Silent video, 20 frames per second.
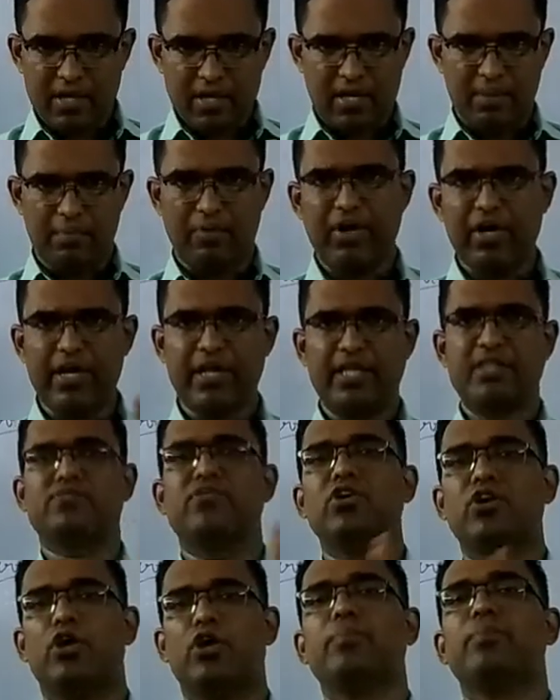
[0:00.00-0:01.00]
commodities
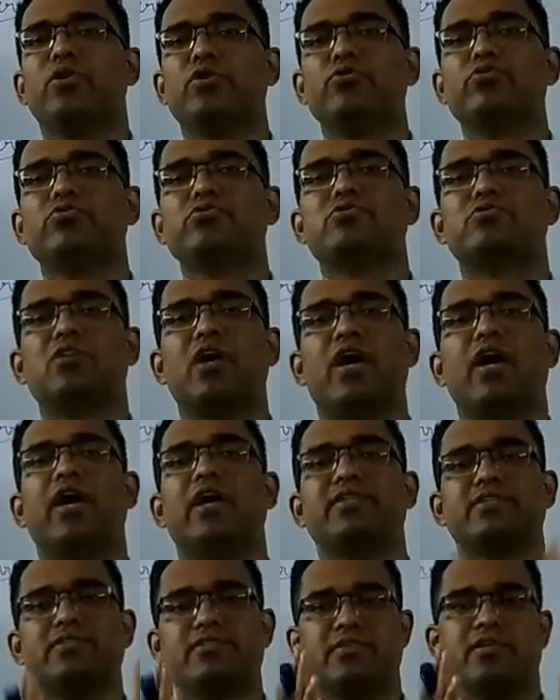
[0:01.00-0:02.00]
will not be used
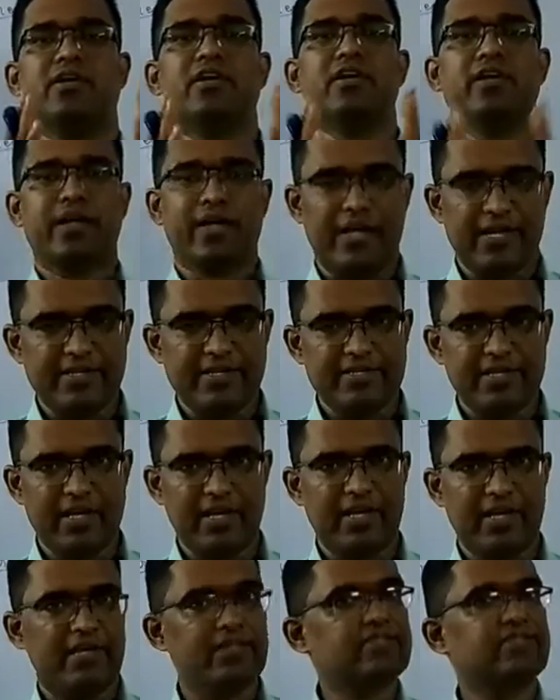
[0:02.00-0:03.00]
as
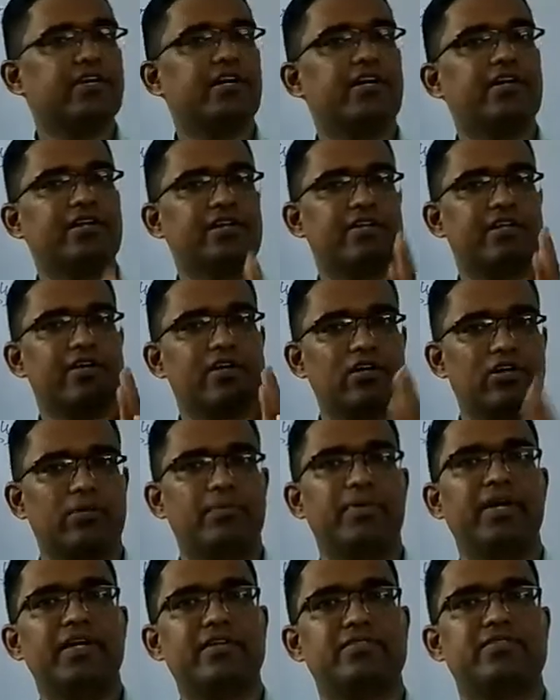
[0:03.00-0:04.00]
currency. Instead, the
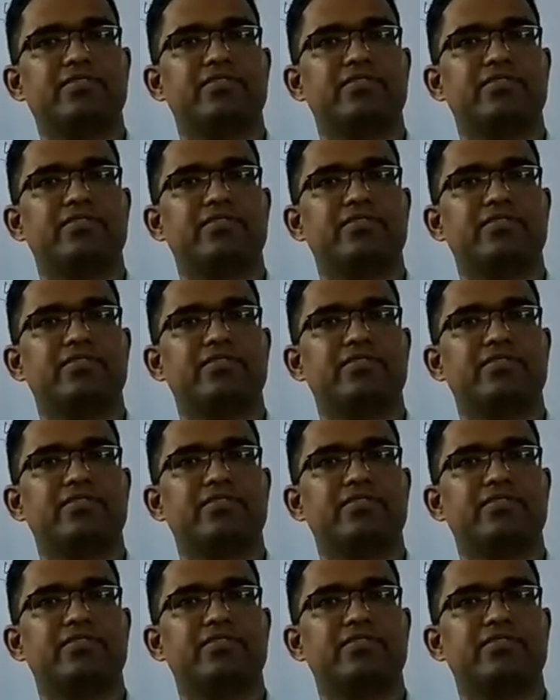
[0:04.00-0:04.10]
government